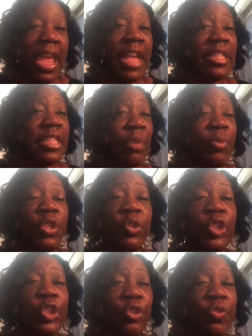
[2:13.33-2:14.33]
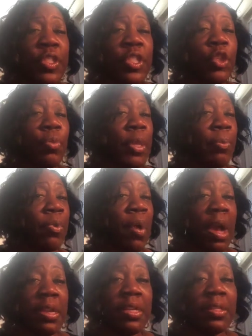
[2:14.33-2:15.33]
And some of those services could be
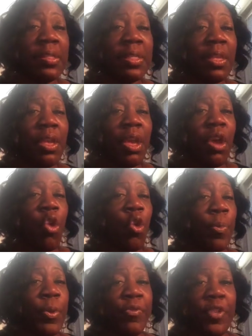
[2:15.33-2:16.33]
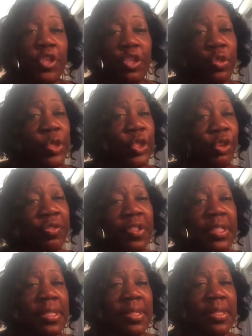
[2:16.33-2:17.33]
products or professional
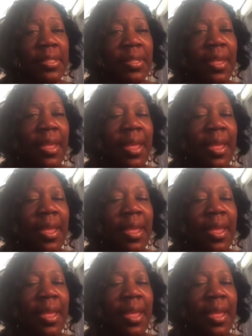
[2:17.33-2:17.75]
services.